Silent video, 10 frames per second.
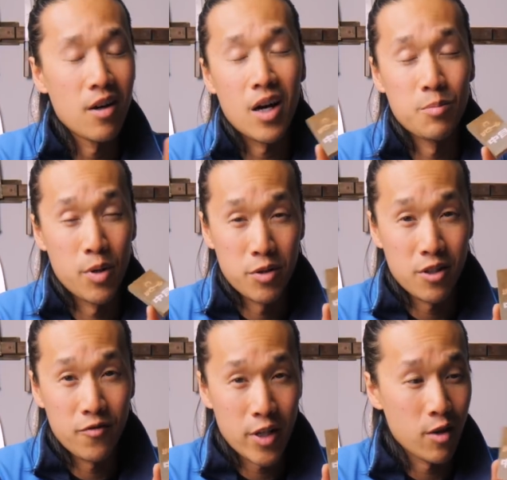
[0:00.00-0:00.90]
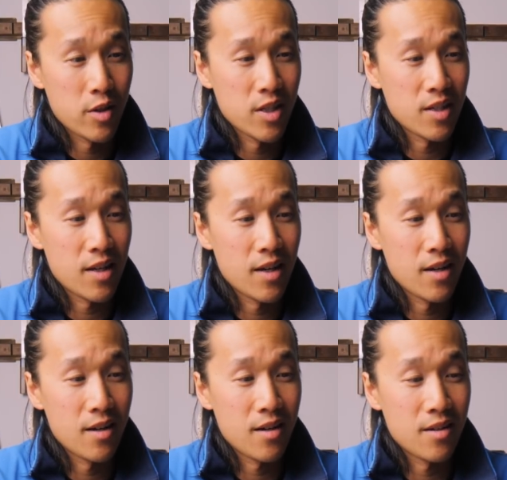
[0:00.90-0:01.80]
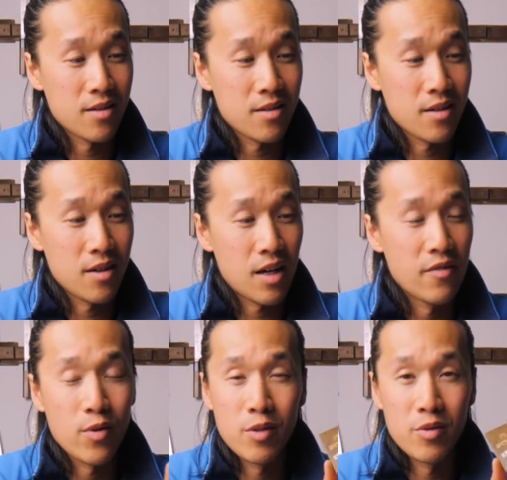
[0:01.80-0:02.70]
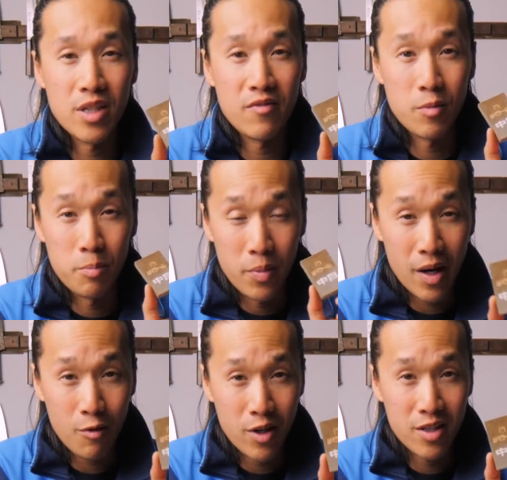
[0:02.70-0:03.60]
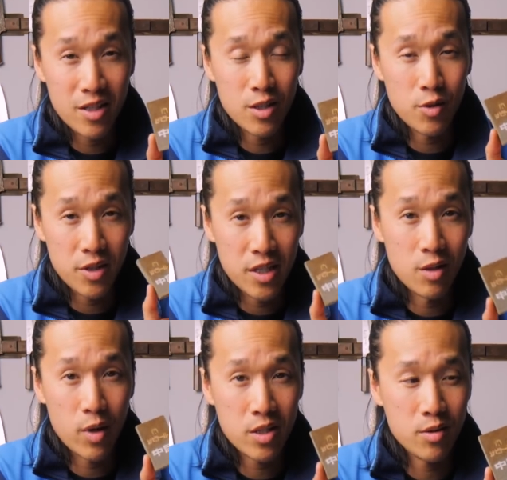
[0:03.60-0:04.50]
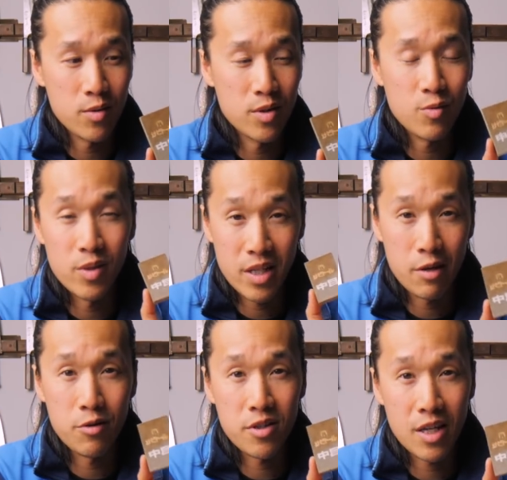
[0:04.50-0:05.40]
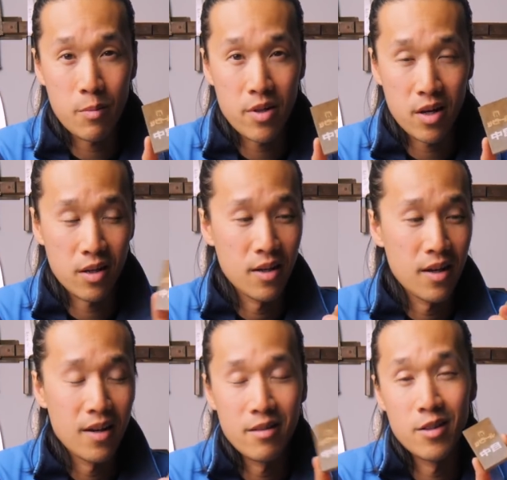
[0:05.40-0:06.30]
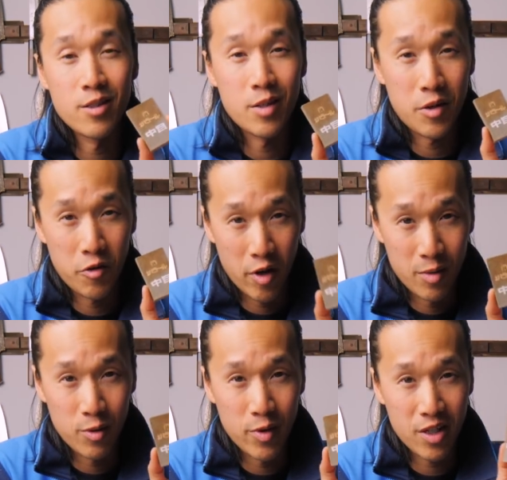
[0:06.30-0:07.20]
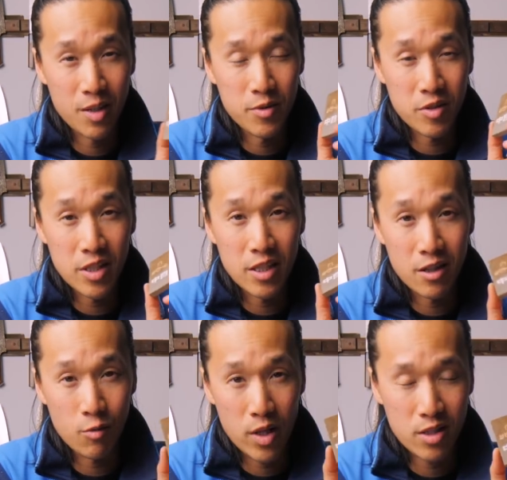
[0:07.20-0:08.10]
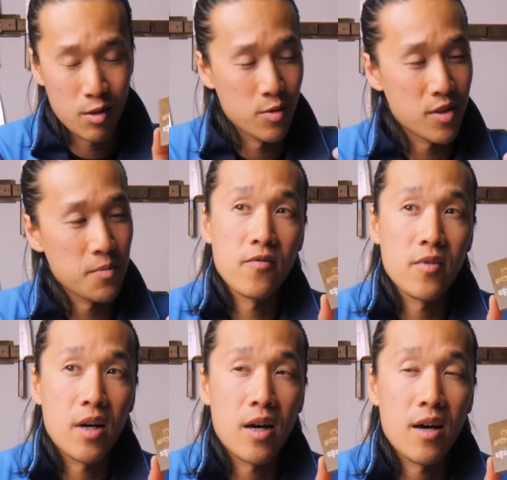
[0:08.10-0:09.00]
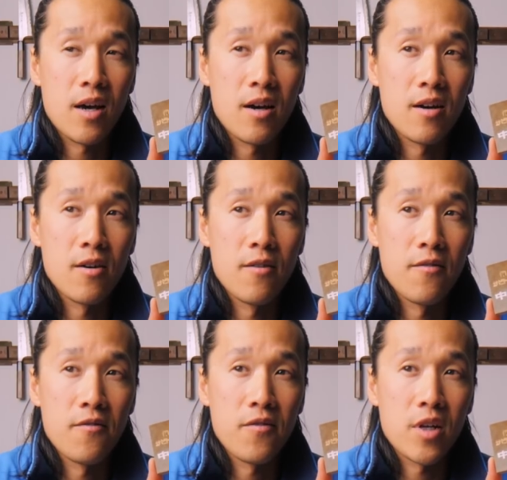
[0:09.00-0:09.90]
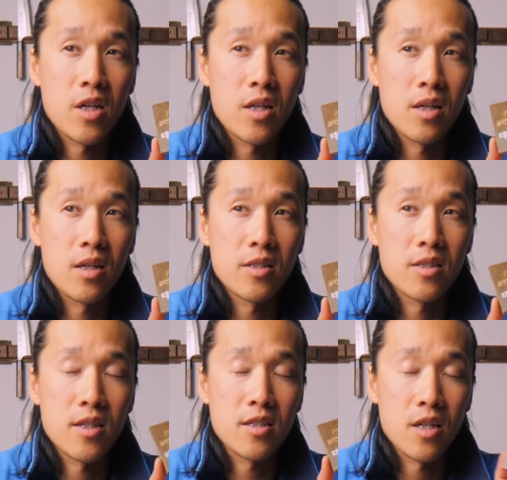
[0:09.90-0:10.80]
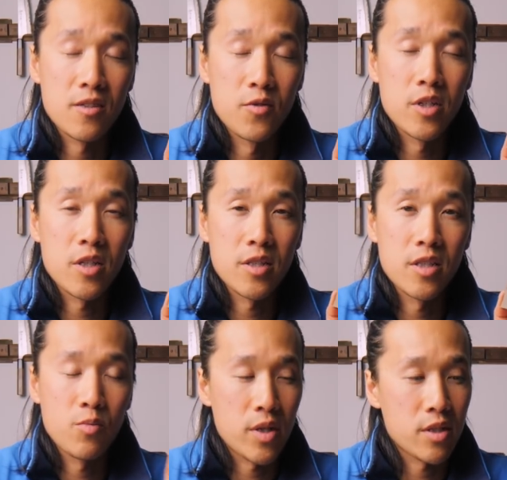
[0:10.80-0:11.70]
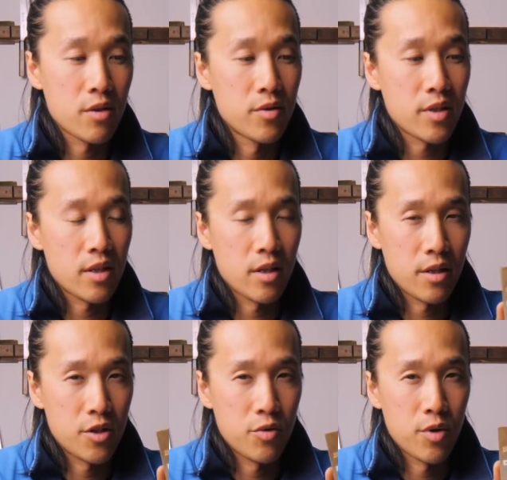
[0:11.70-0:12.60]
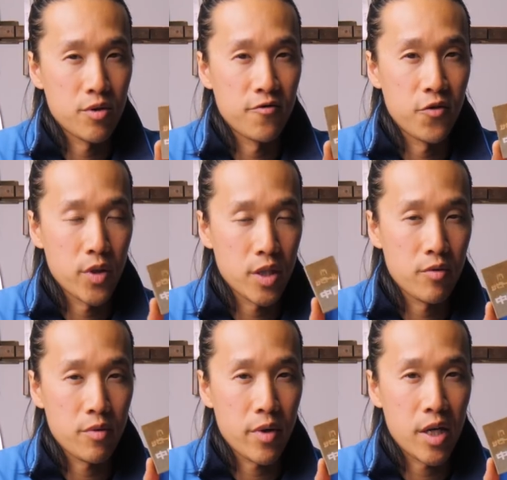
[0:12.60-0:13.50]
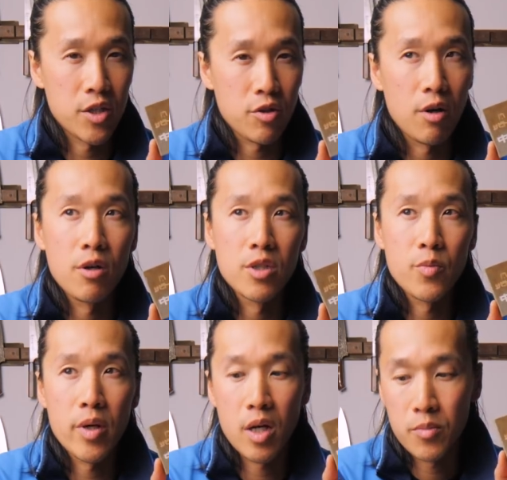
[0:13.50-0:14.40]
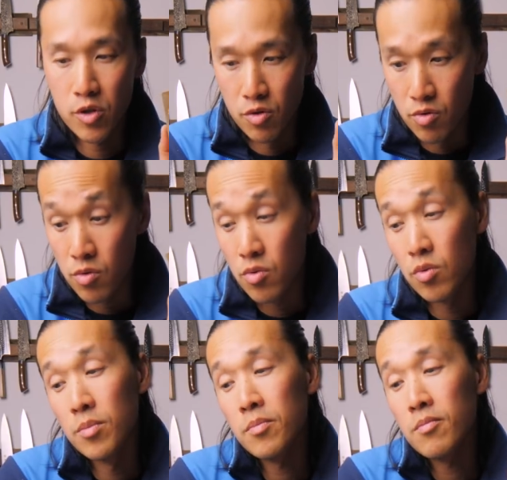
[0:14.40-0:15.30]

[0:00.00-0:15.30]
I posted a video on it, and everyone who's ever bought one of these to clean the whetstones will tell you the same thing. These are incredible when it comes to cleaning the whetstones. I have successfully cleaned whetstones in the 240 grit range all the way up to